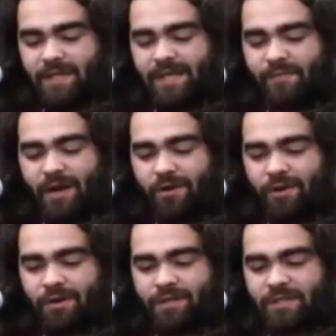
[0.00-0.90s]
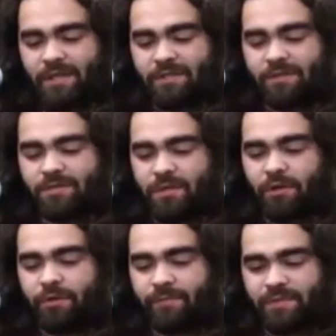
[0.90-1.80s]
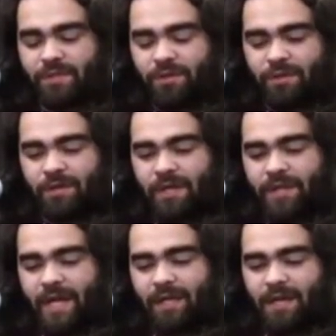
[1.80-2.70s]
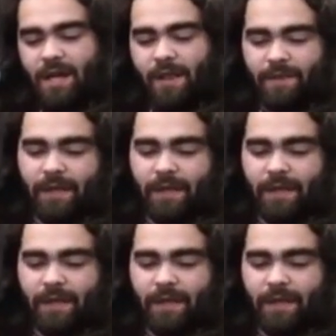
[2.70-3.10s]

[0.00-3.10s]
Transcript: in my heart just because they're so obscure and like mm-hmm.